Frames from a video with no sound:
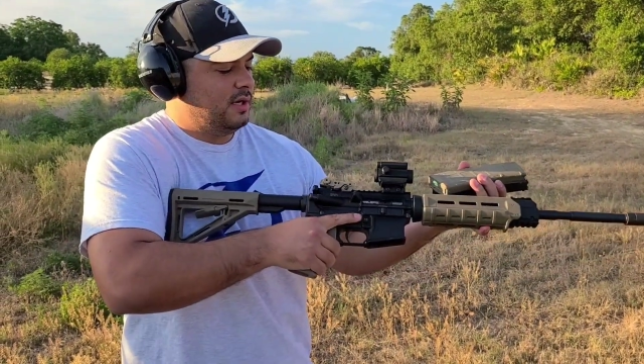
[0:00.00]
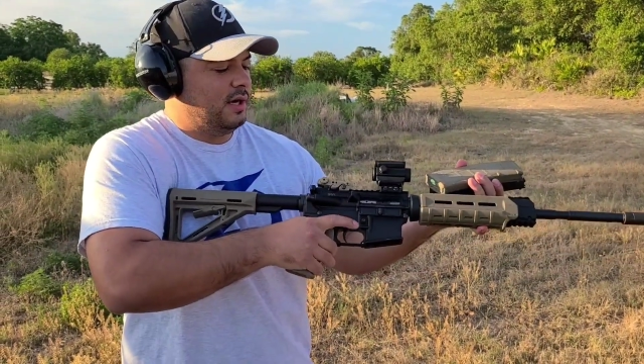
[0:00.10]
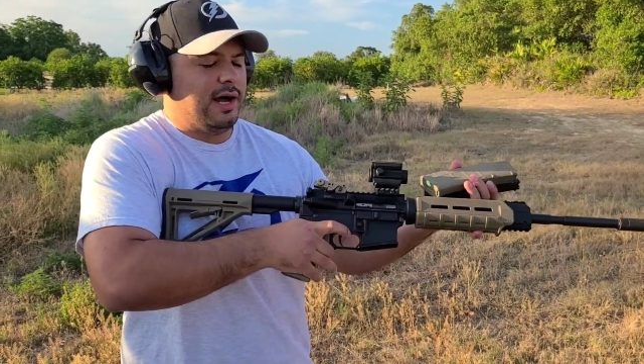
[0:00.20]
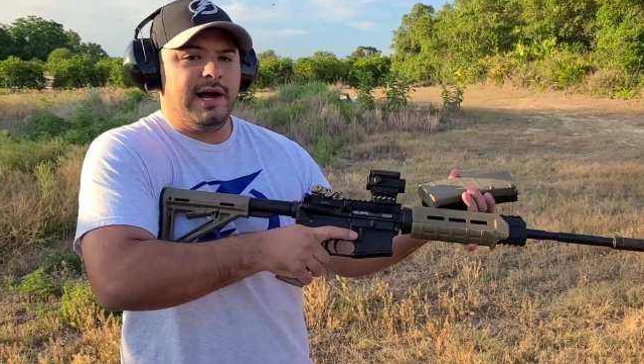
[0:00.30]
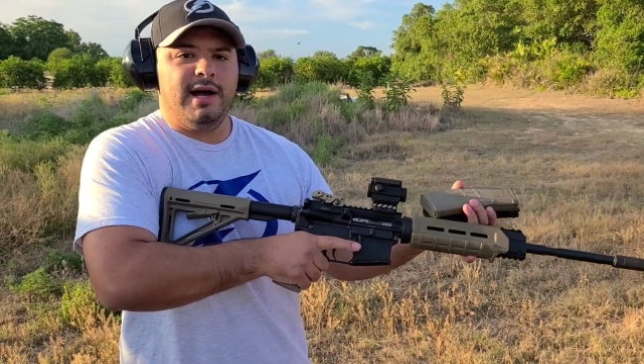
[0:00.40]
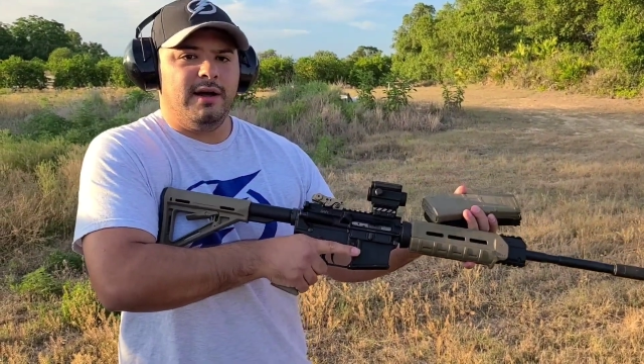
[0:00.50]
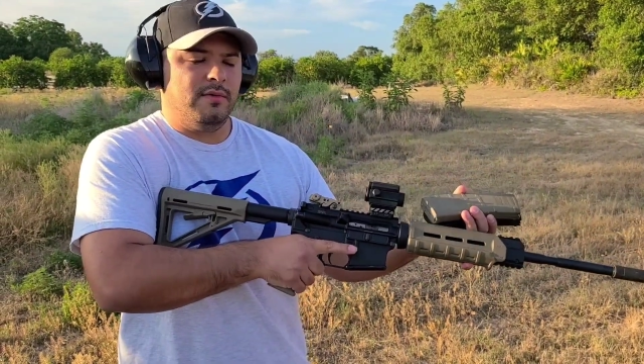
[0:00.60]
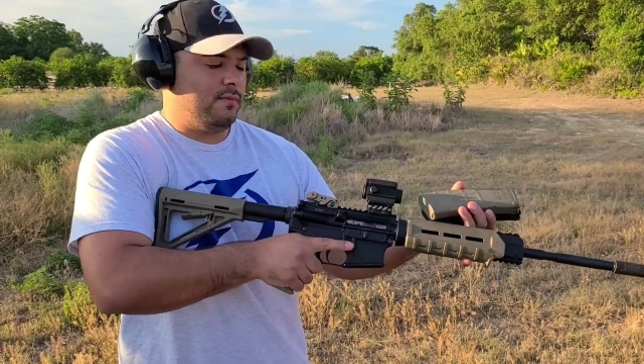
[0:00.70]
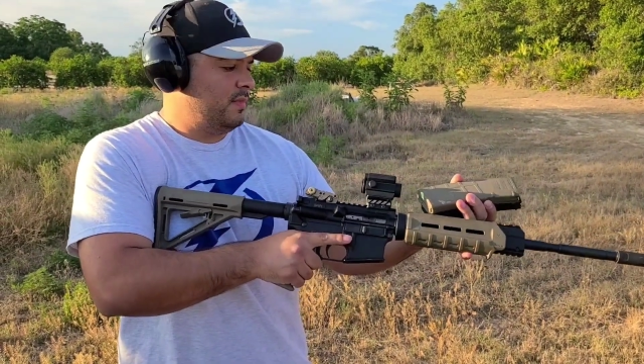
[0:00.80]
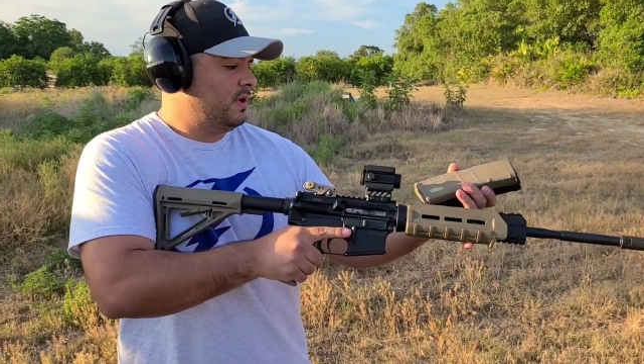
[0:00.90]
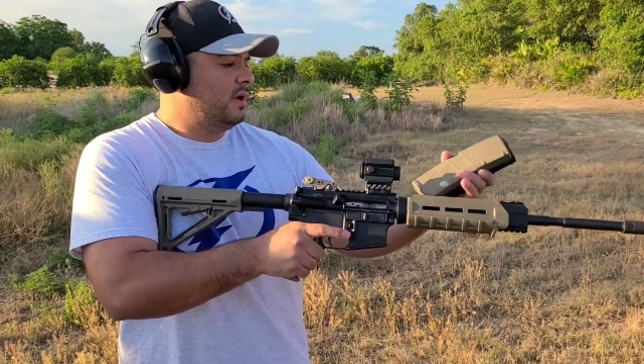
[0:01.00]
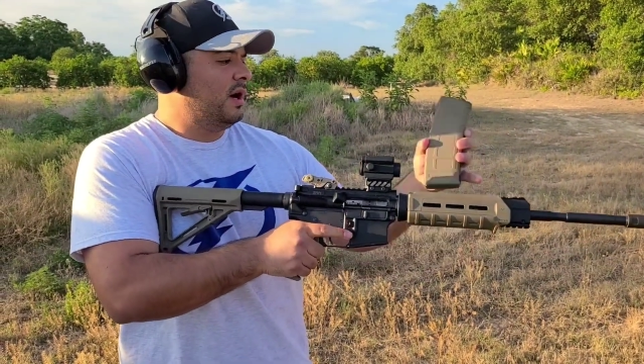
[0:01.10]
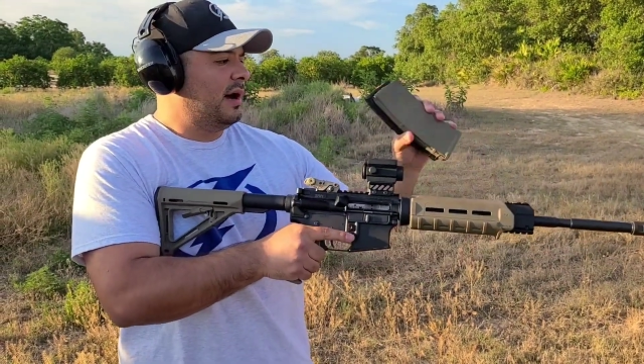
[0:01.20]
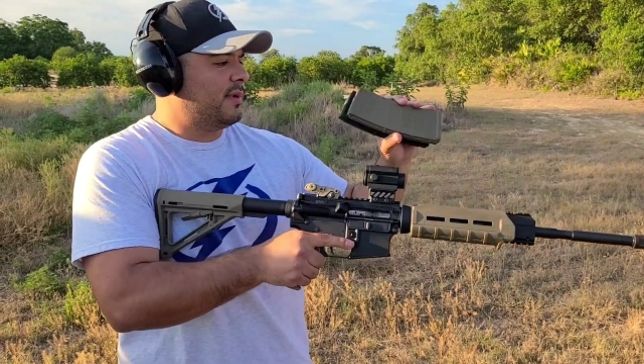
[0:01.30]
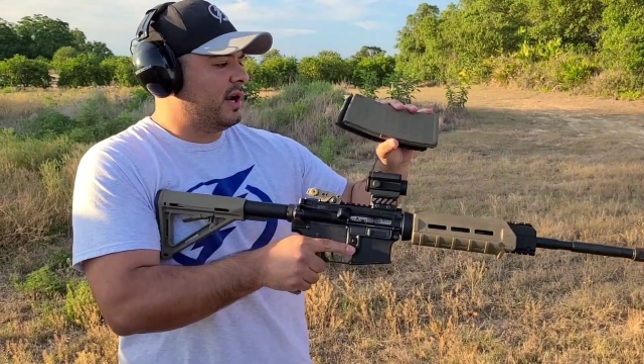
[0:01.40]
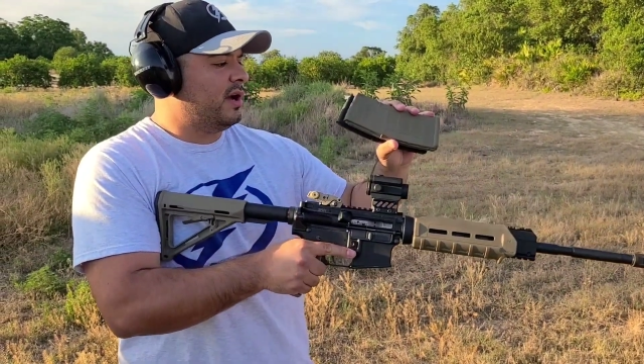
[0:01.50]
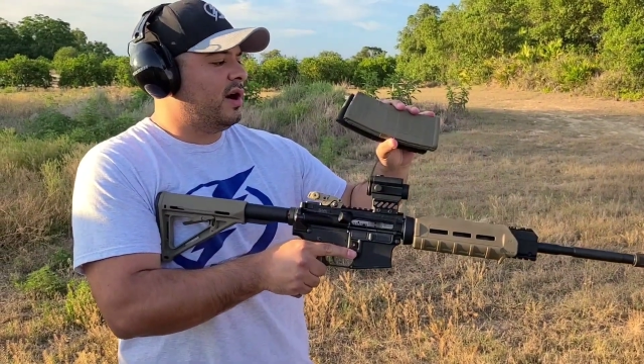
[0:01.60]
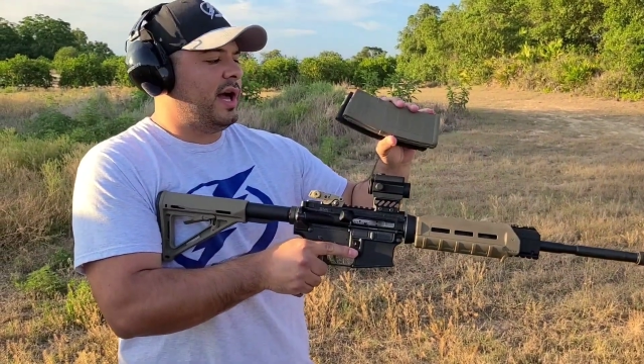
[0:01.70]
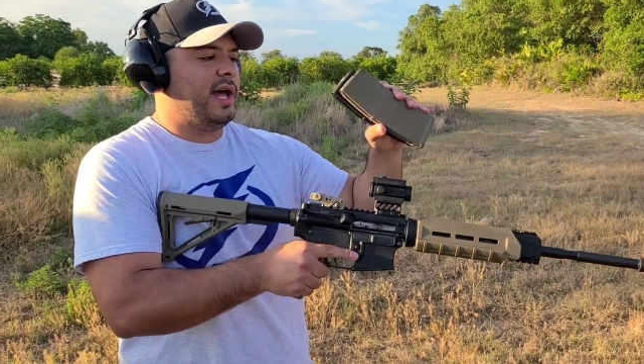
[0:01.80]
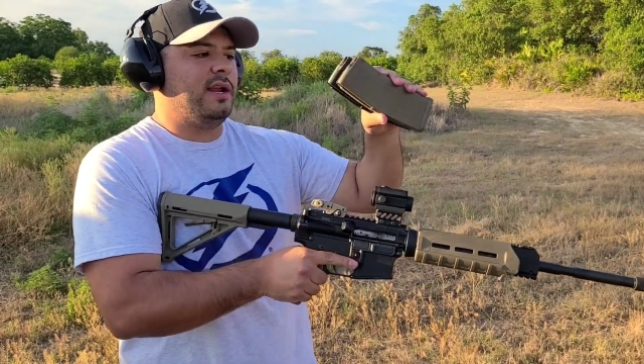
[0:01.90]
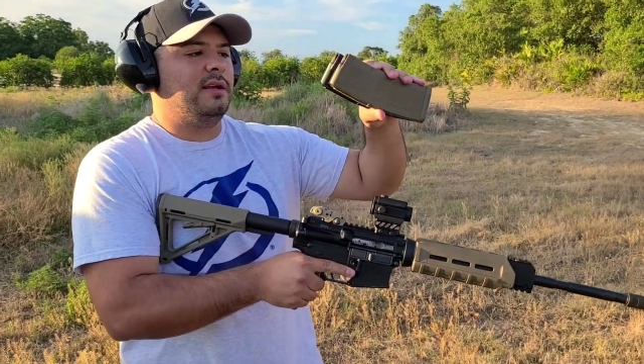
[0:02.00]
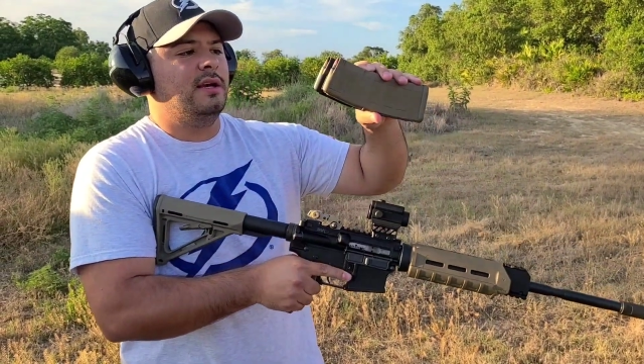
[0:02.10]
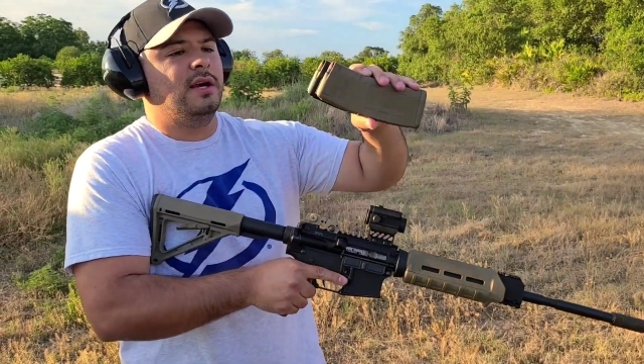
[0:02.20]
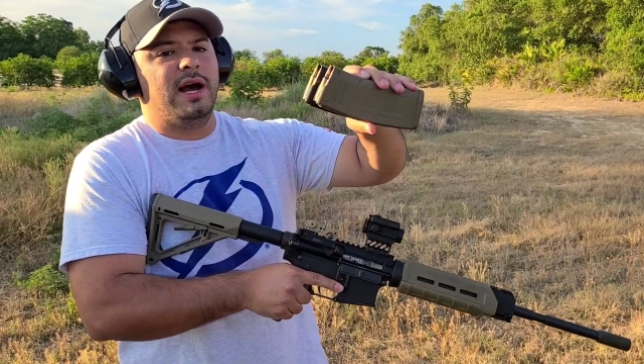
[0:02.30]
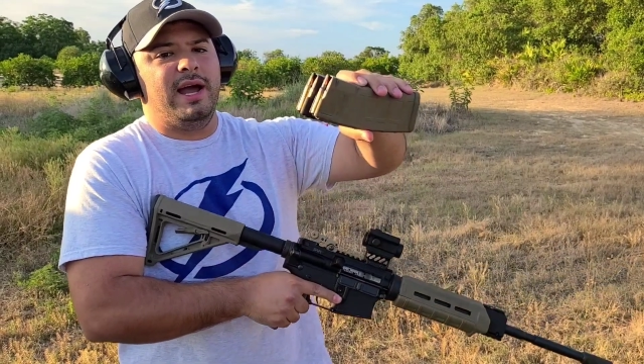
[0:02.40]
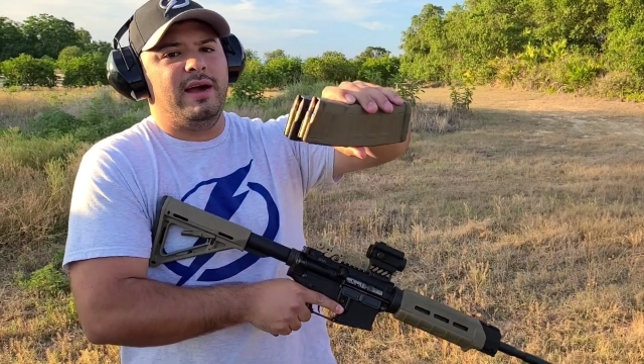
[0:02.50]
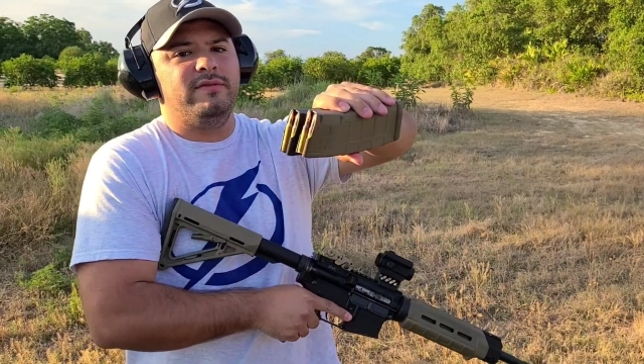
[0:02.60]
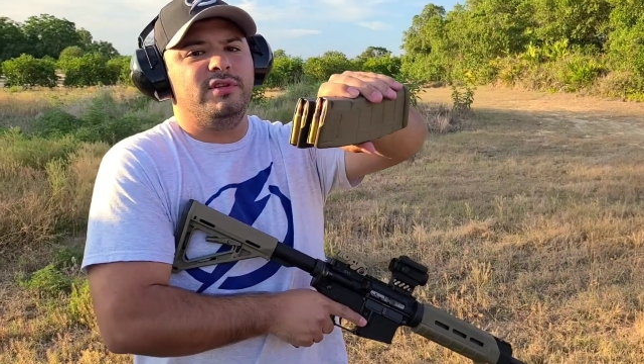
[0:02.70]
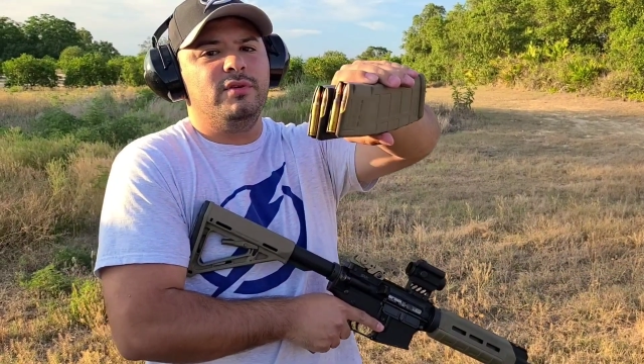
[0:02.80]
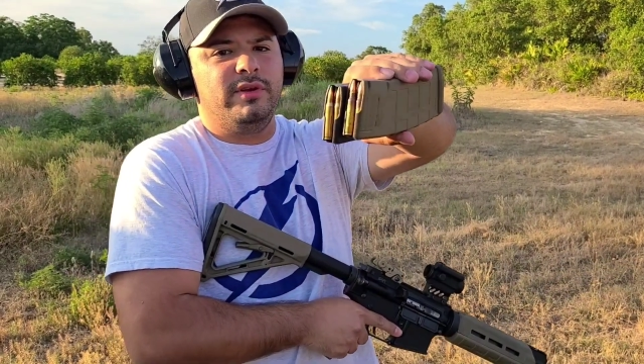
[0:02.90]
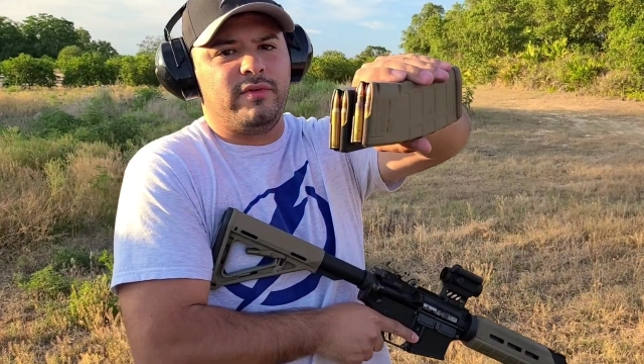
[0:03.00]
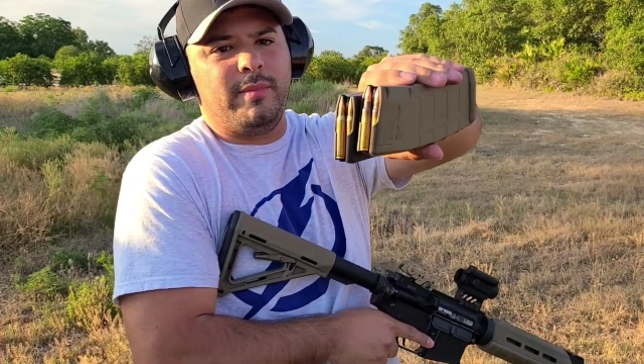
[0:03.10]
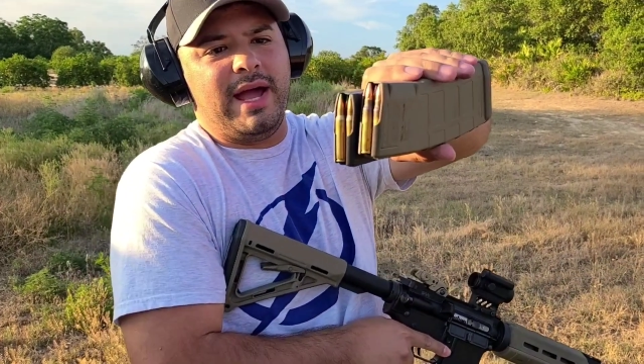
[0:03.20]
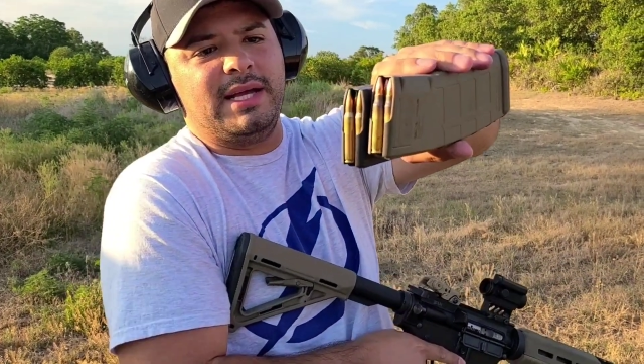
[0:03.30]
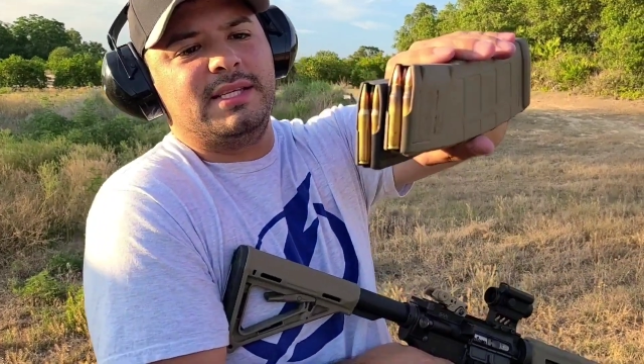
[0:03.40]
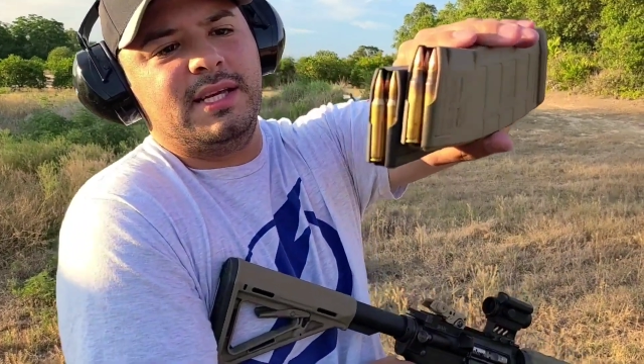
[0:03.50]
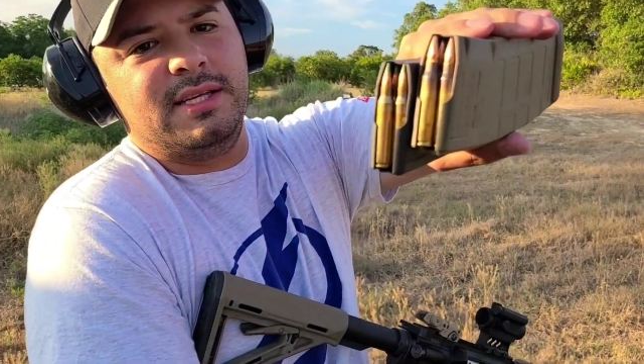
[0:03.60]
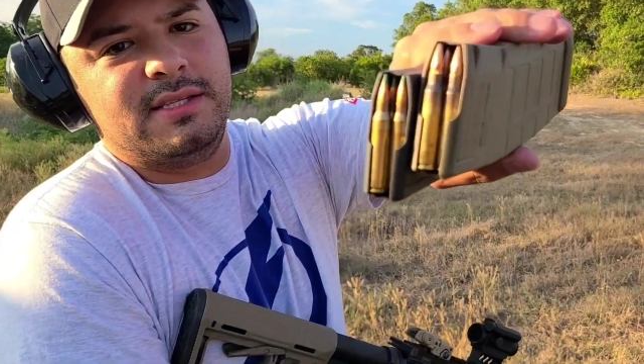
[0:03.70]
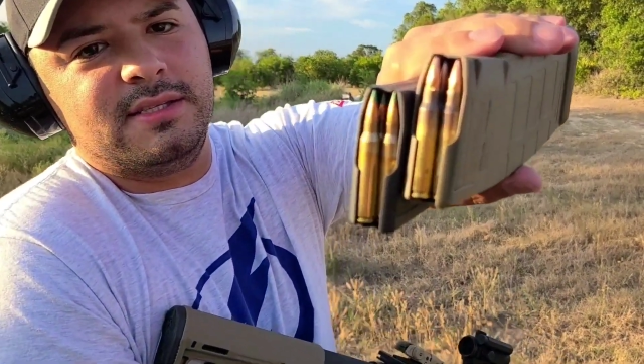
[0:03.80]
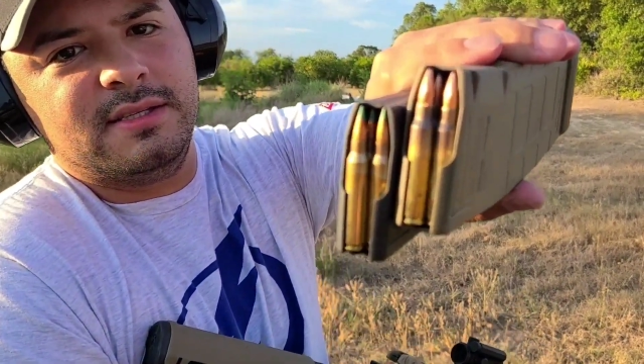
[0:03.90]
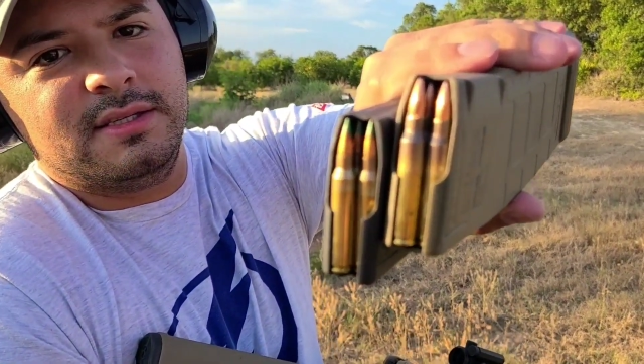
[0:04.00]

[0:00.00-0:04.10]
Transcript: I'm gonna go ahead and I have two different magazines.